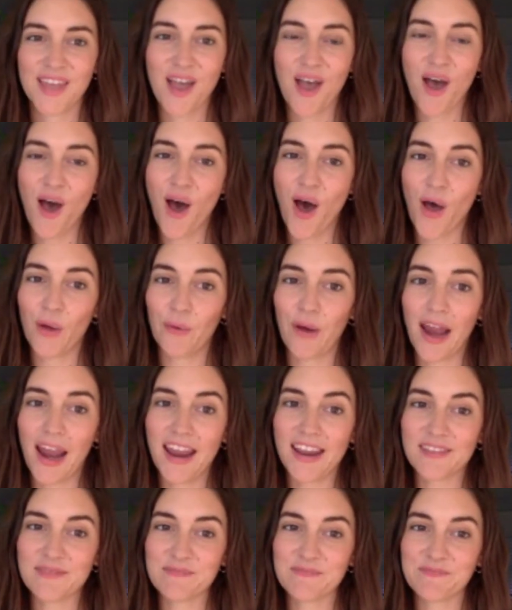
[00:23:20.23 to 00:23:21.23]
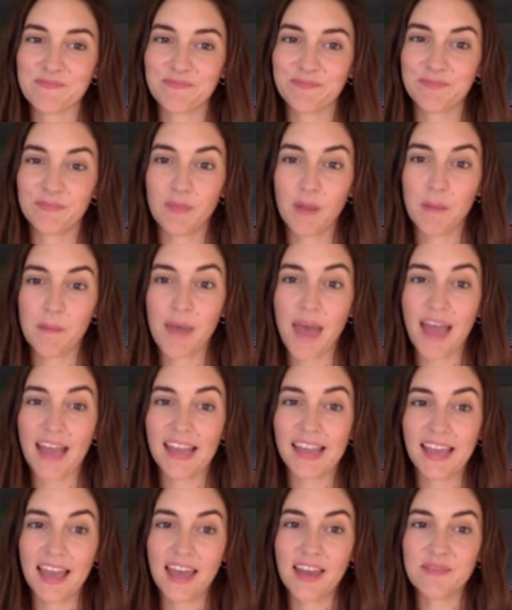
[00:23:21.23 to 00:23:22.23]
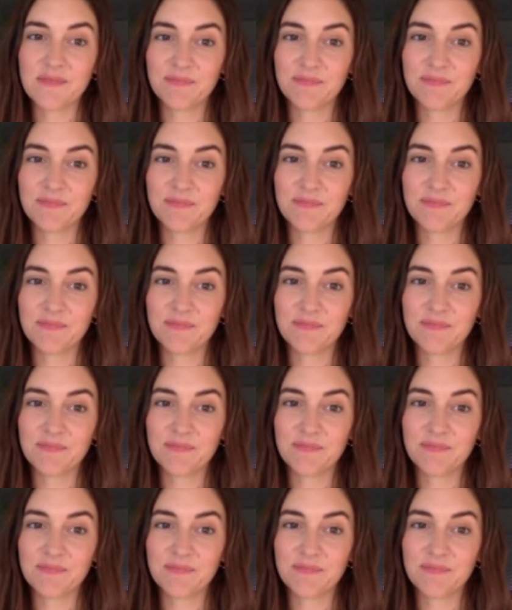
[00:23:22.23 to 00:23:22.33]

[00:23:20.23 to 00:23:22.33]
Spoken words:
All right, I'm back again.